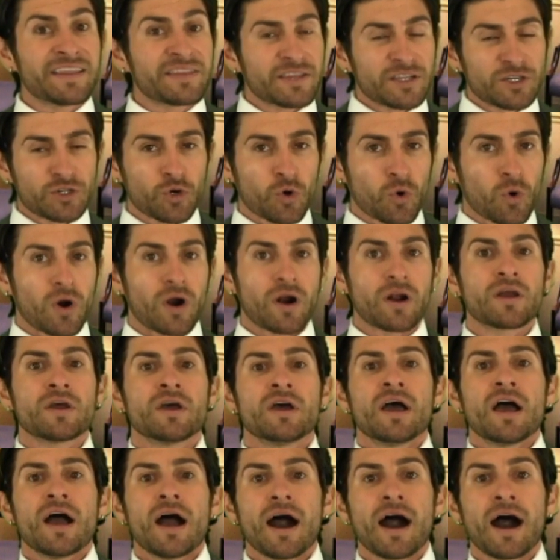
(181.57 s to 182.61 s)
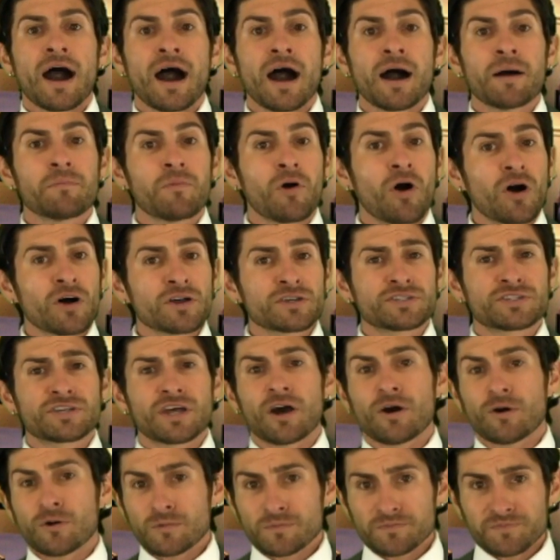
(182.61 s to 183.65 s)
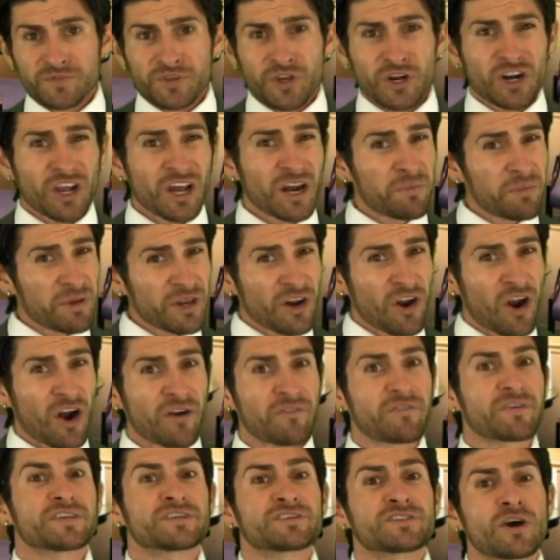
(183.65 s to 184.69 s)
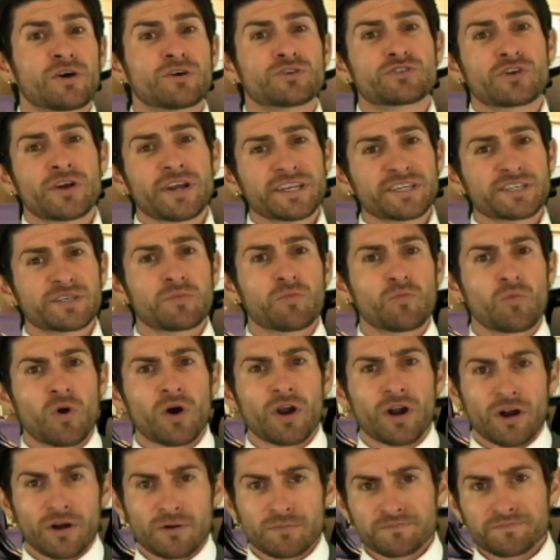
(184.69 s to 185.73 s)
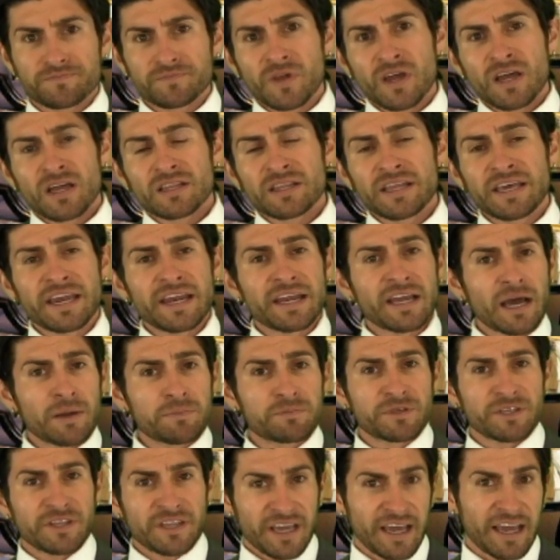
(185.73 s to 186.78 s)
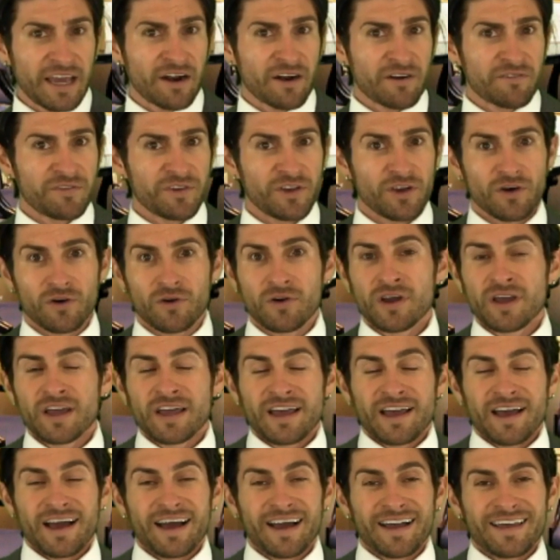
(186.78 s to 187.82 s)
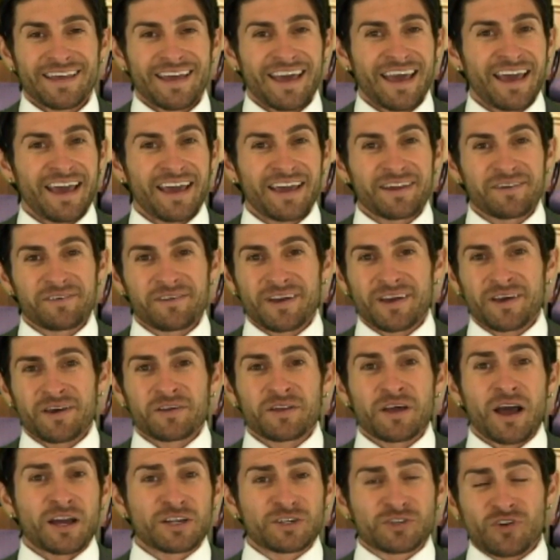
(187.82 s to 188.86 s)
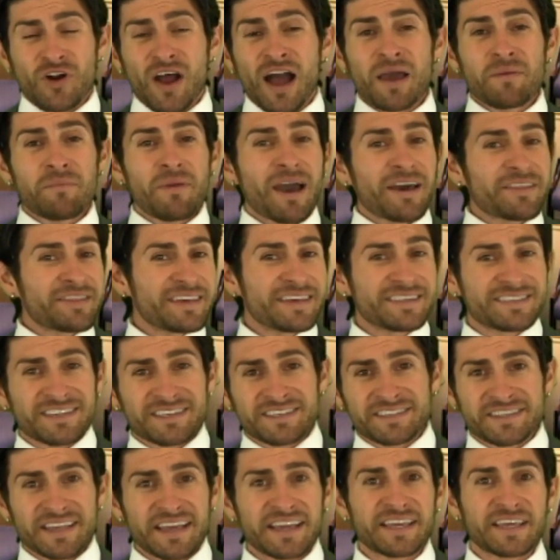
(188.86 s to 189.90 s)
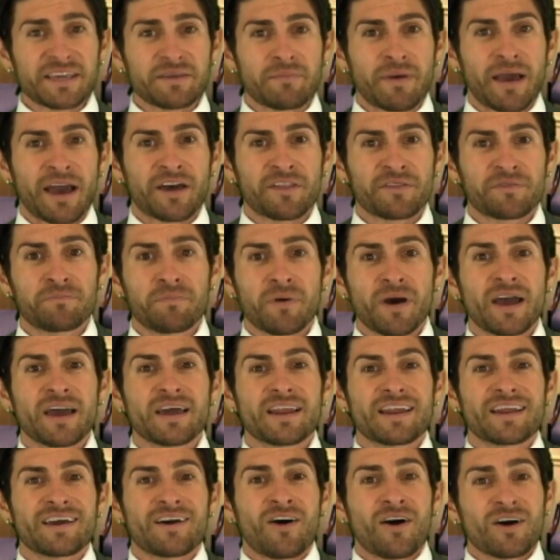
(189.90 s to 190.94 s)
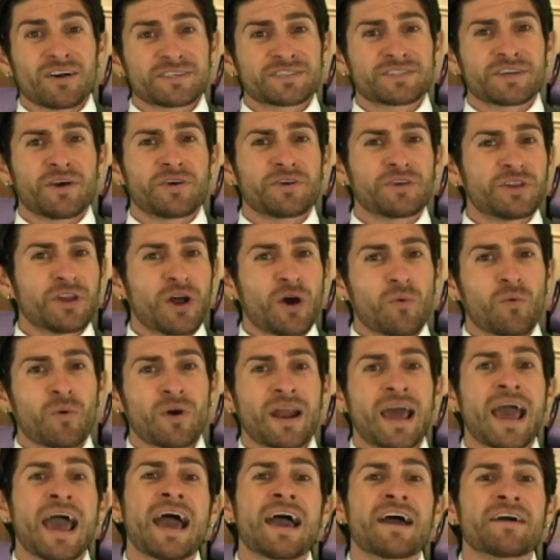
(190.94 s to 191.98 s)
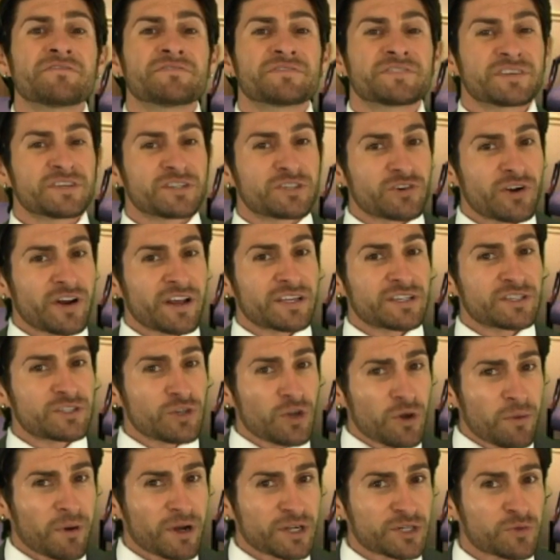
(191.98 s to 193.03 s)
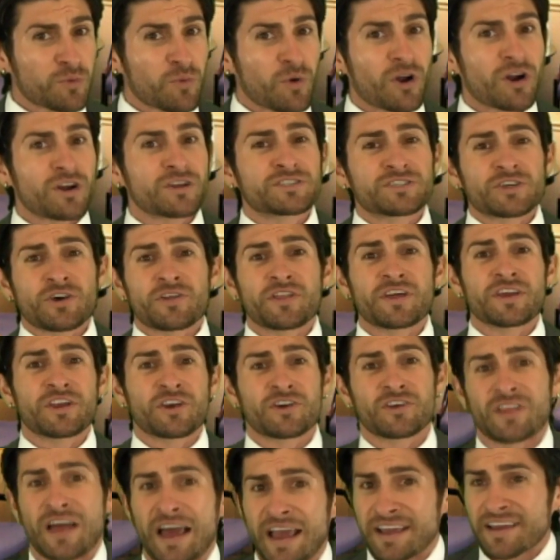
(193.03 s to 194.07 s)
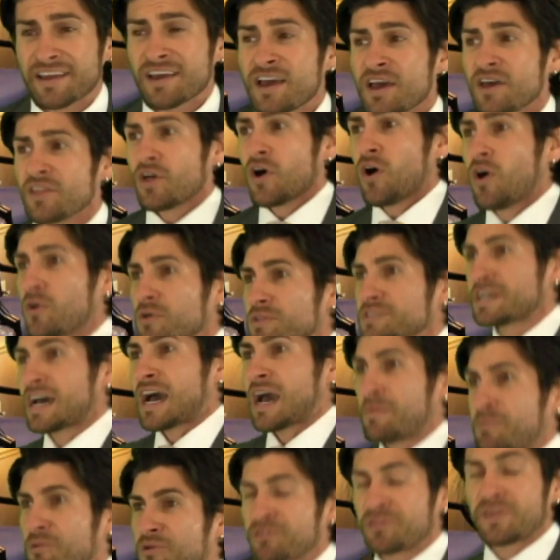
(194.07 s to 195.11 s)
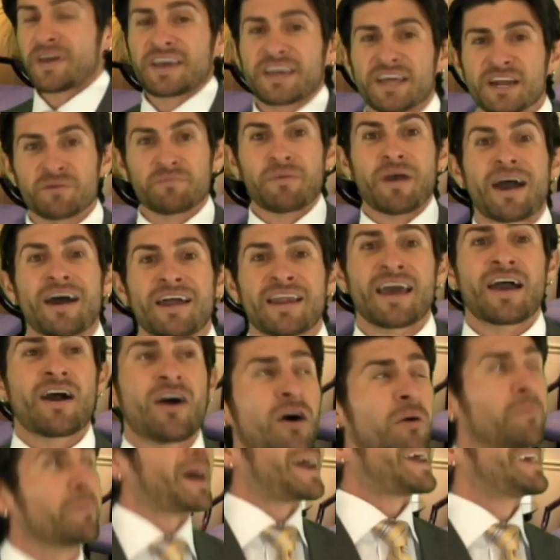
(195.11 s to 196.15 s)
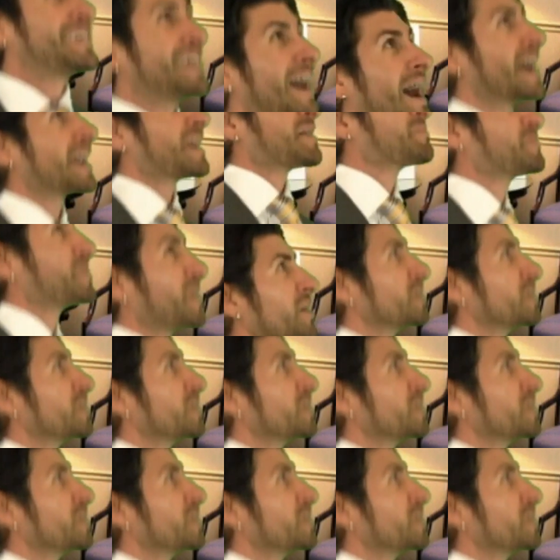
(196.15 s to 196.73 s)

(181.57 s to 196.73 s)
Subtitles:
in the door. Also, you're going to be nervous, so drink some water leading up to the interview. And a dry mouth is a stinky mouth, but also you don't want to have to drink too much water so that you're like, the whole time you're thinking about, oh my God, I'm